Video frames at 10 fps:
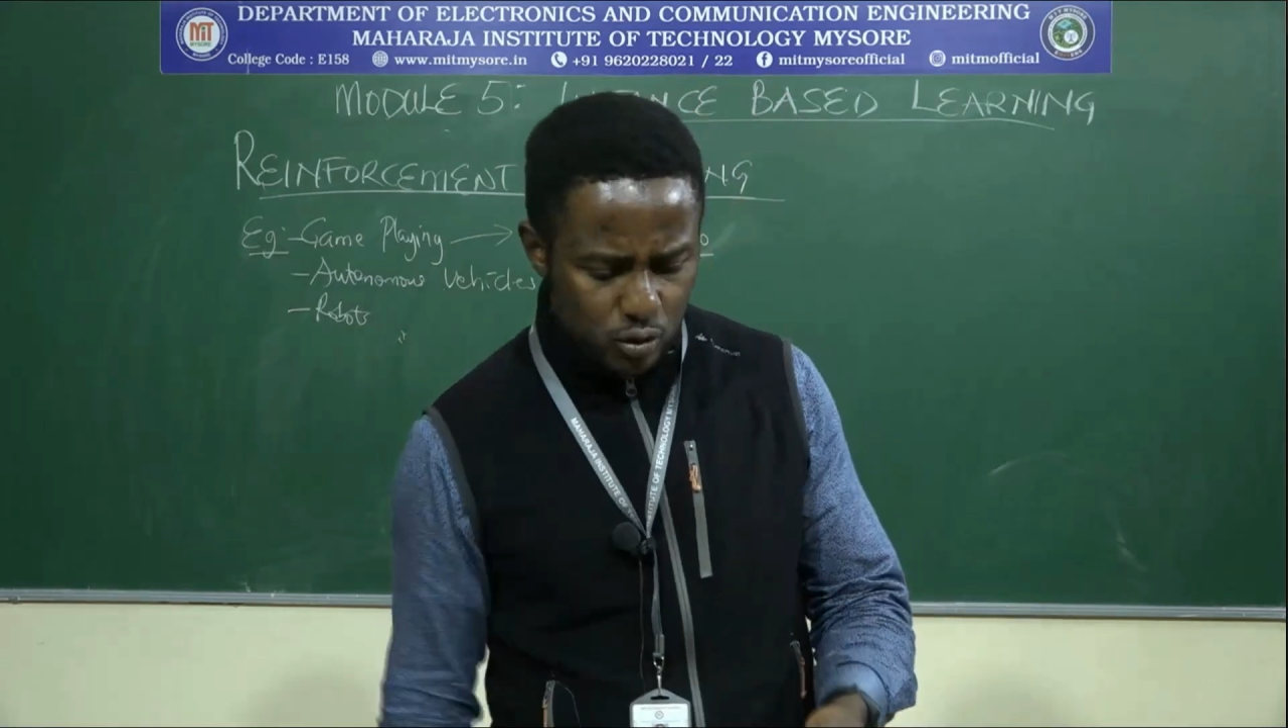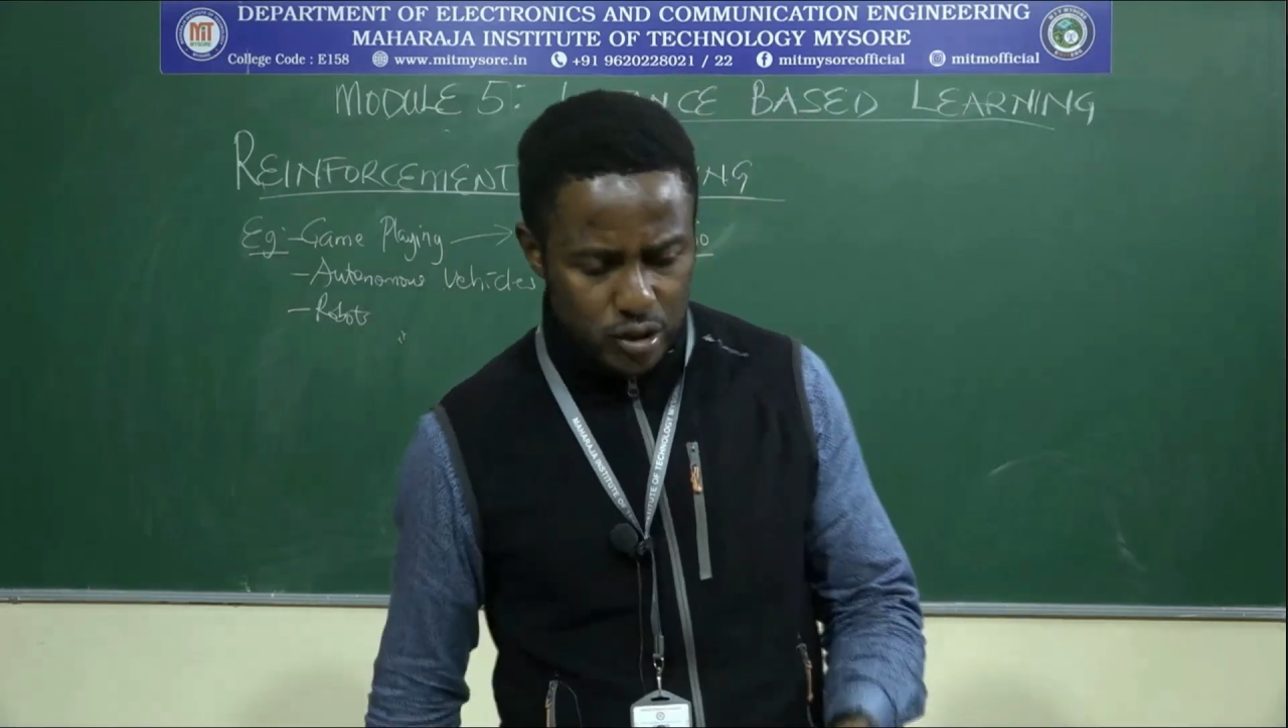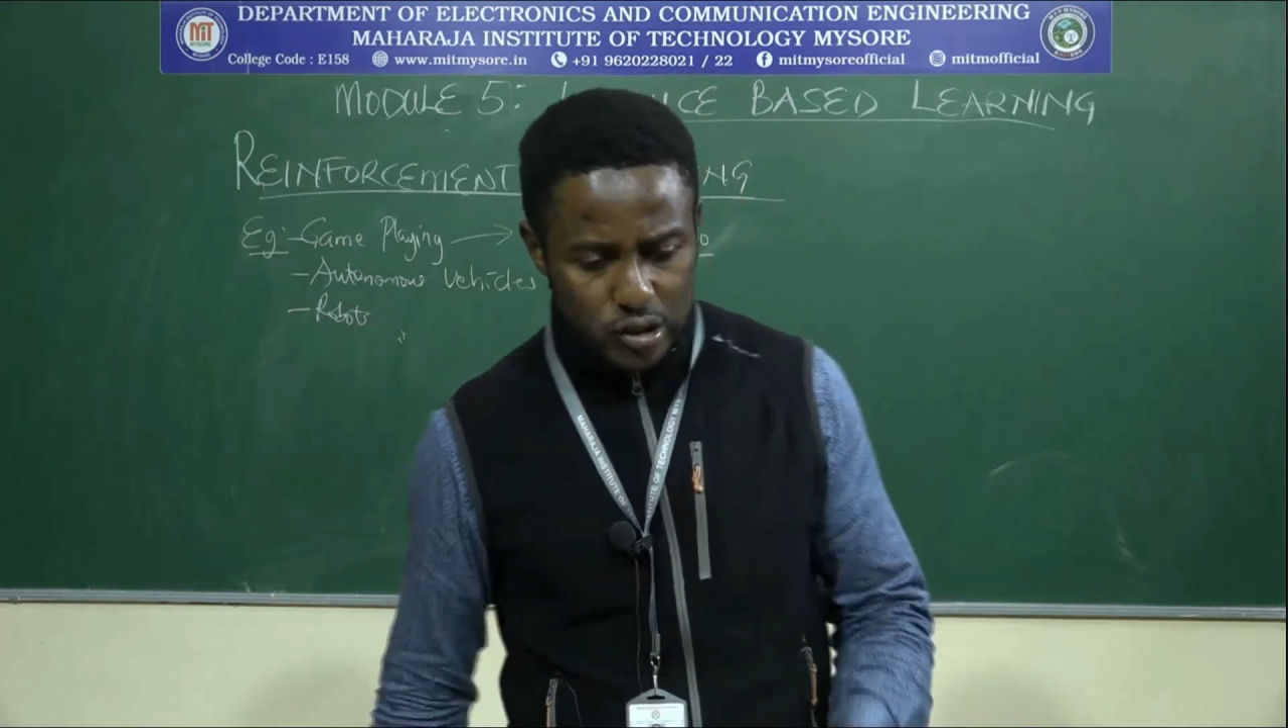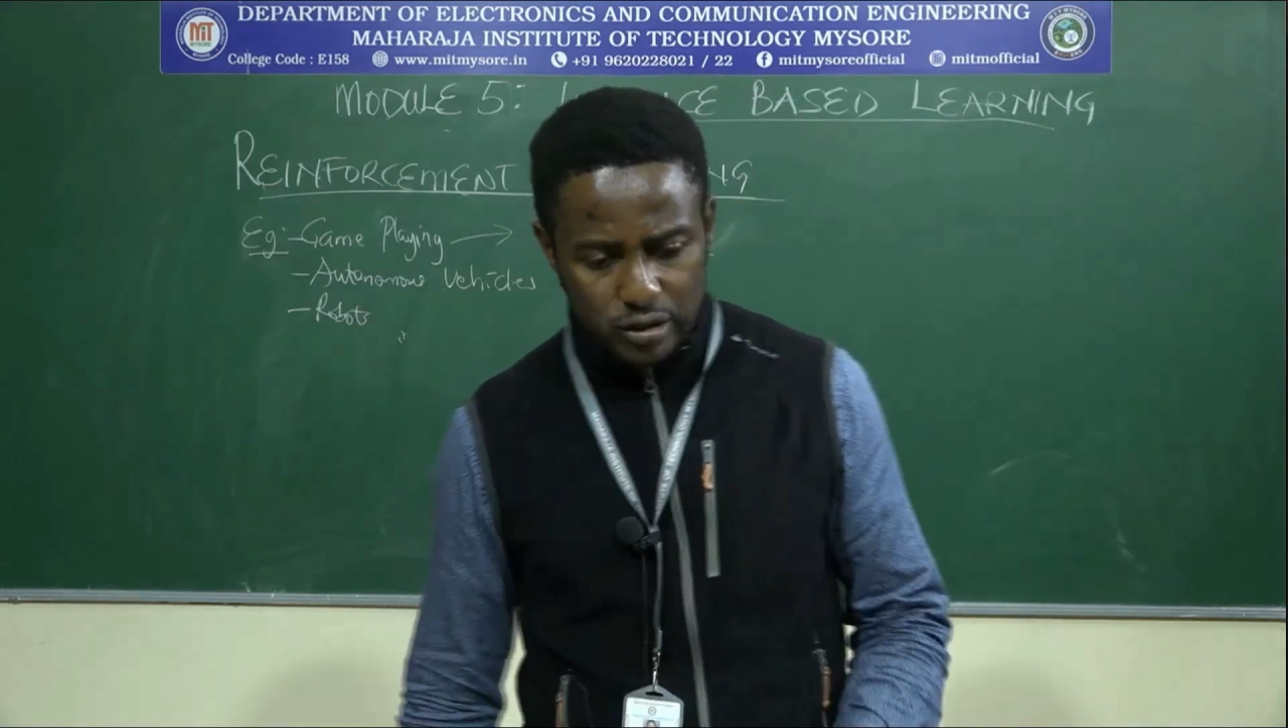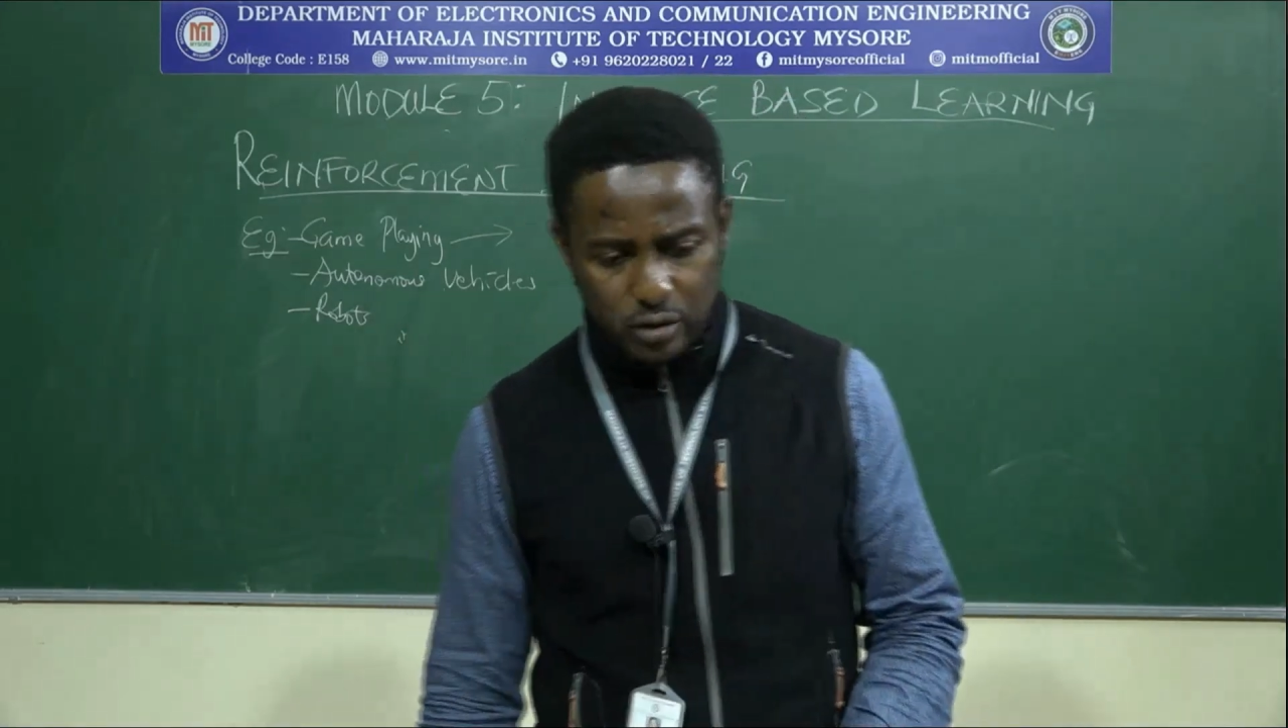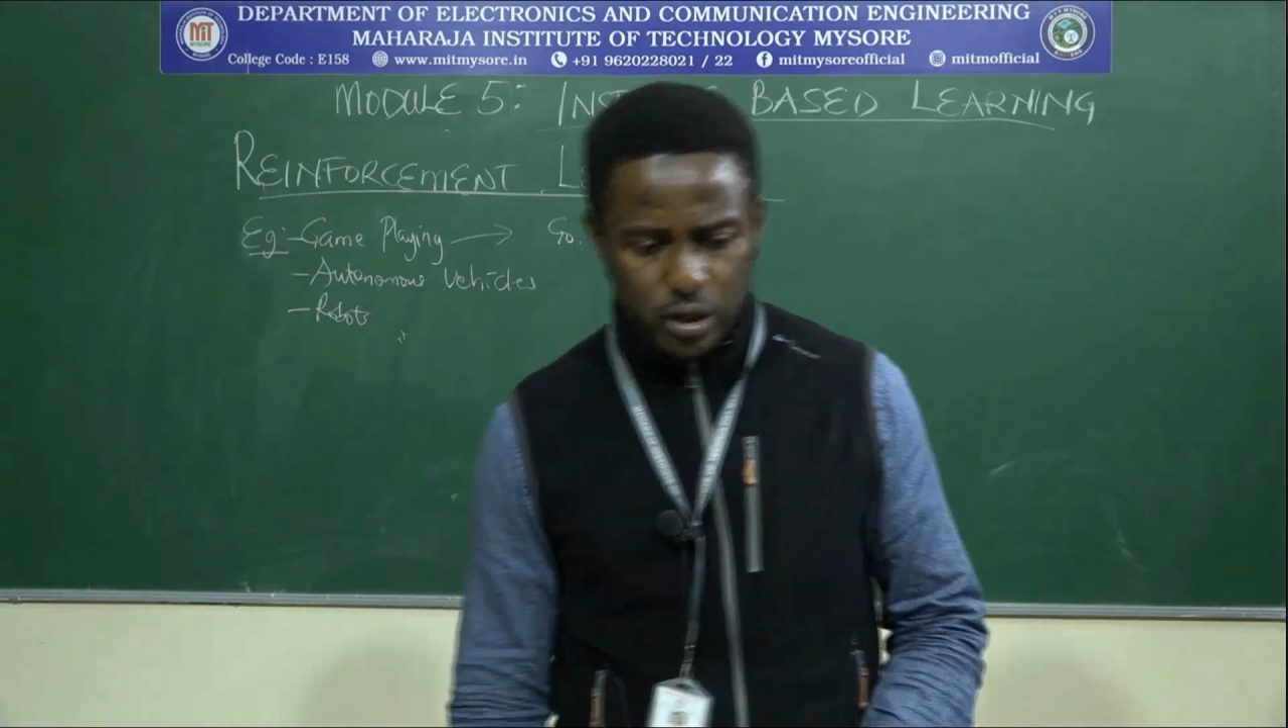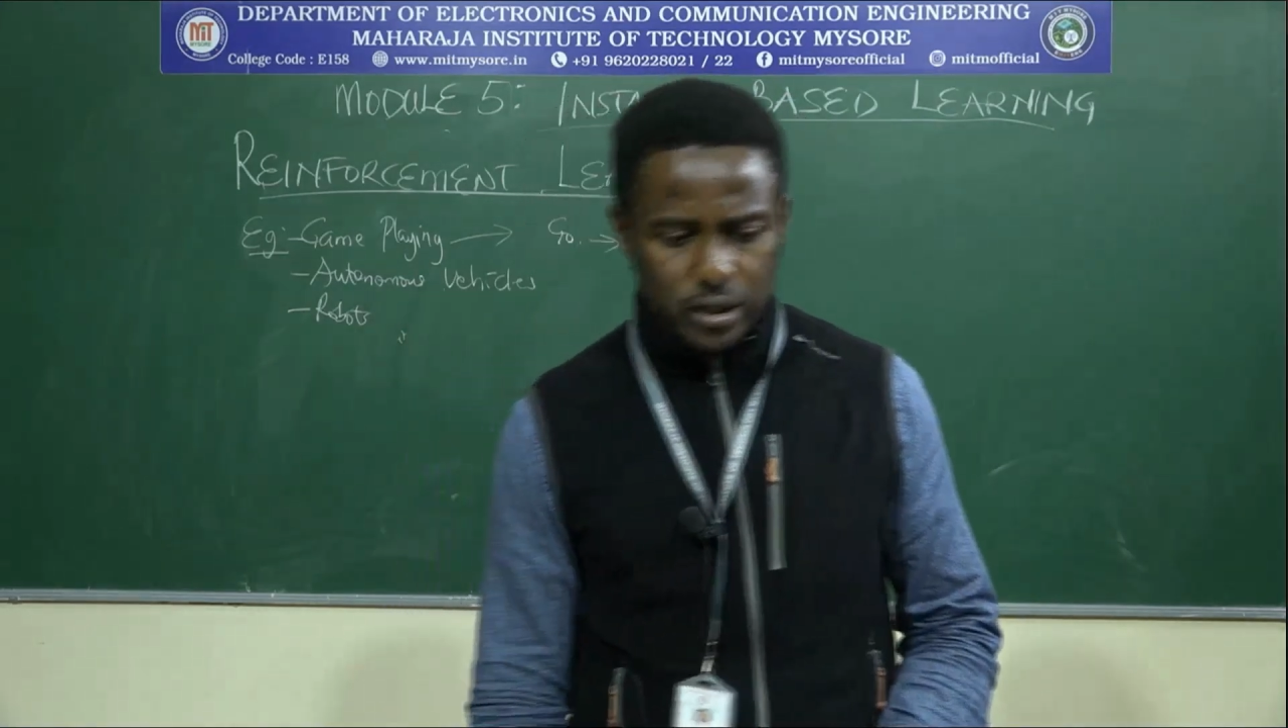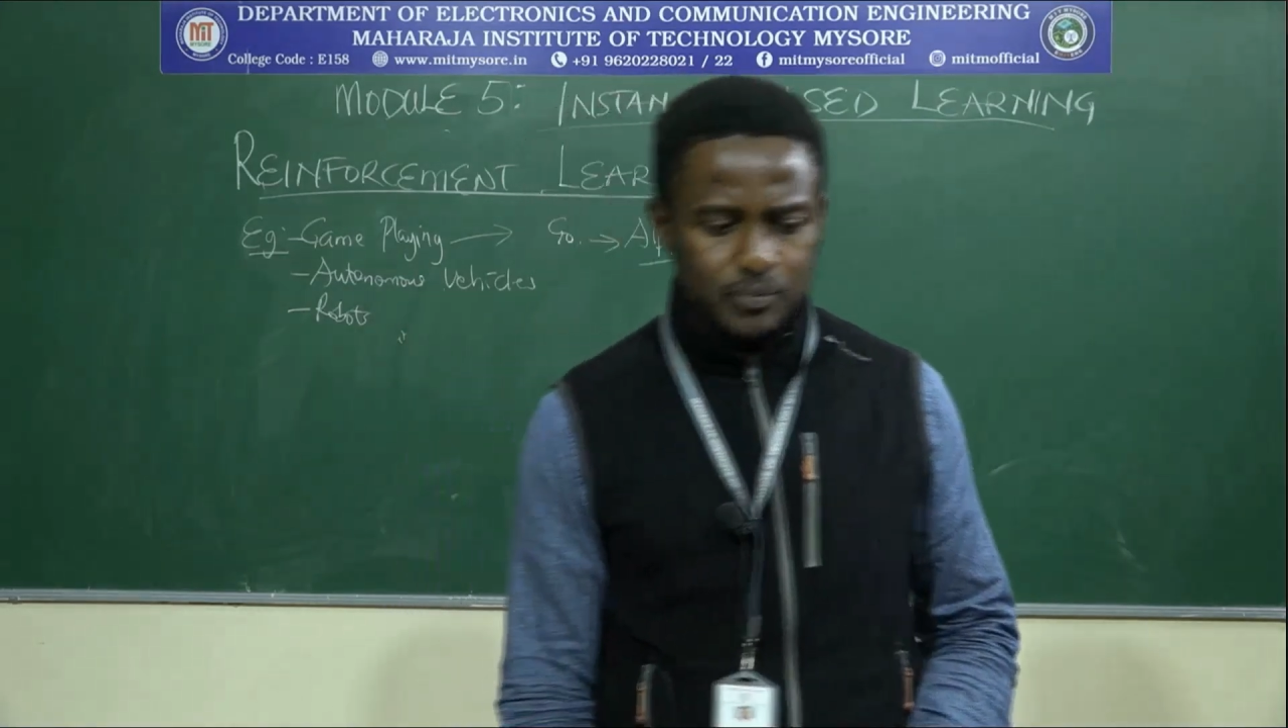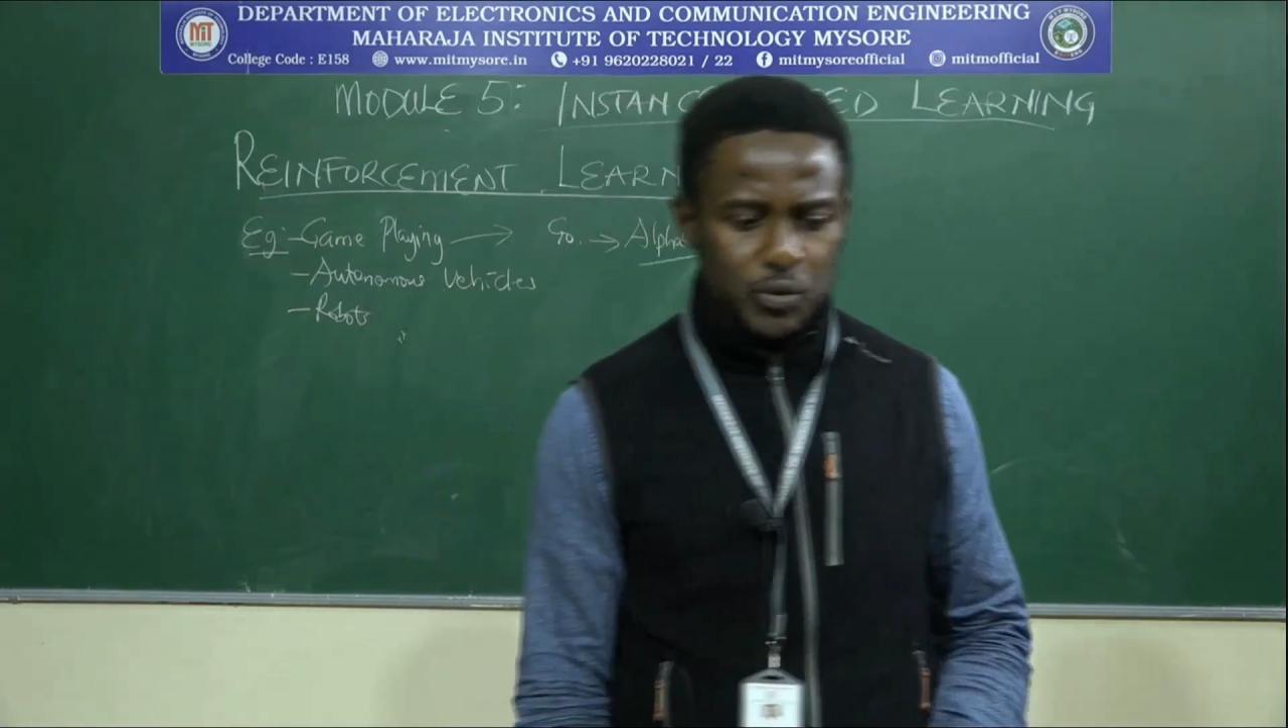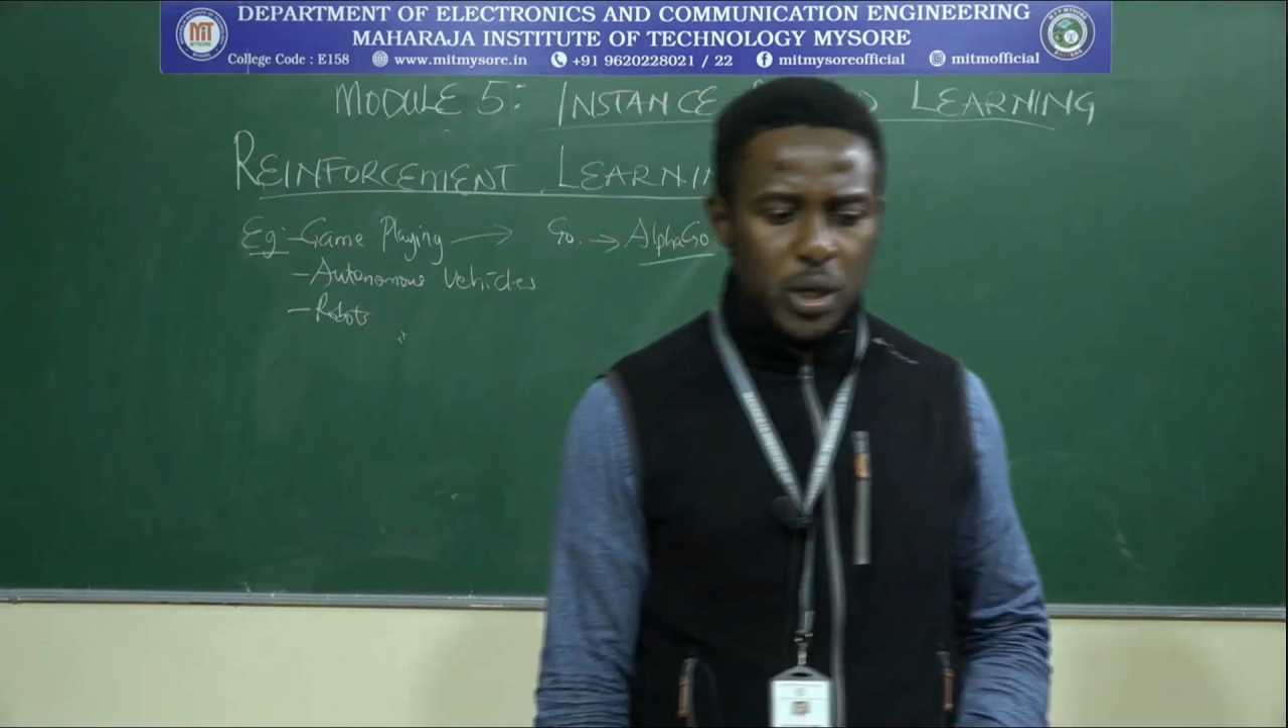what? Reward.